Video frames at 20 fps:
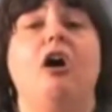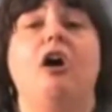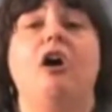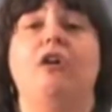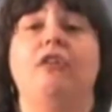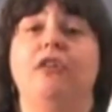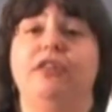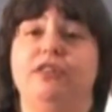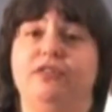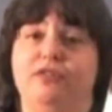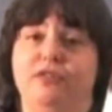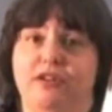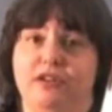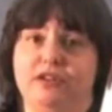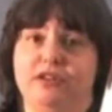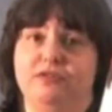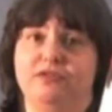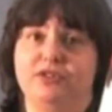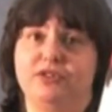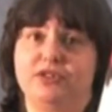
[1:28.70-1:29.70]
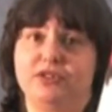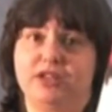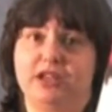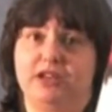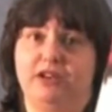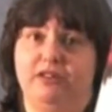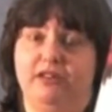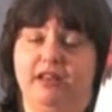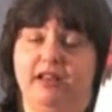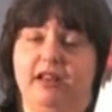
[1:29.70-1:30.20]
are in the front of your
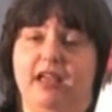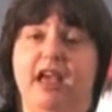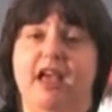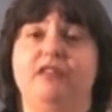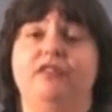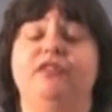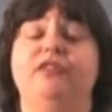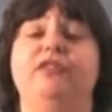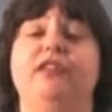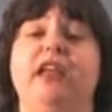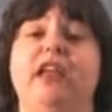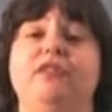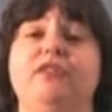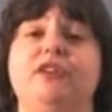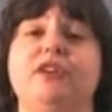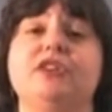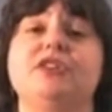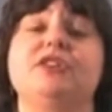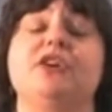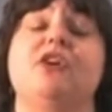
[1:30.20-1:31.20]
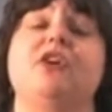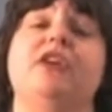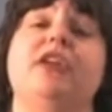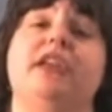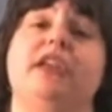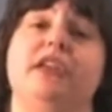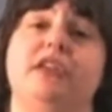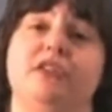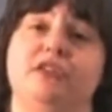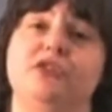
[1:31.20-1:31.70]
cigarette, and flavorings are
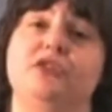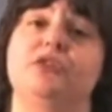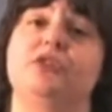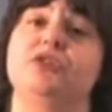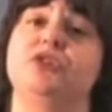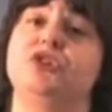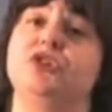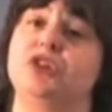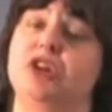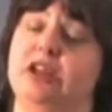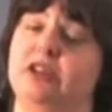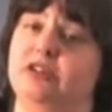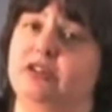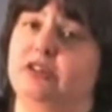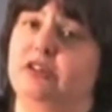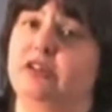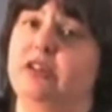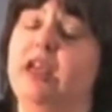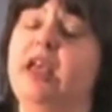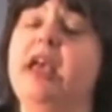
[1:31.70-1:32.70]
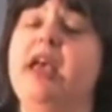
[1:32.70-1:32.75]
geared towards gender.